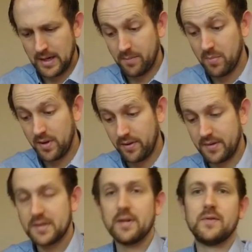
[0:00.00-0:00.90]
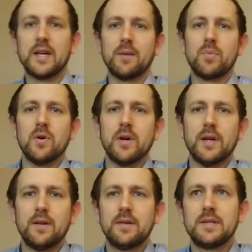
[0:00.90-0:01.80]
and months have ticked by
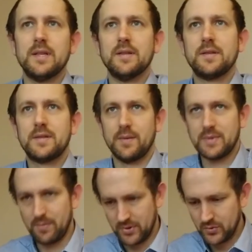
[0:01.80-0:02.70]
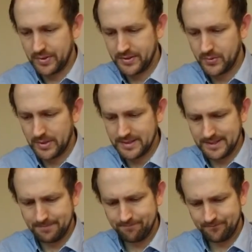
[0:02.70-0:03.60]
since September 2020.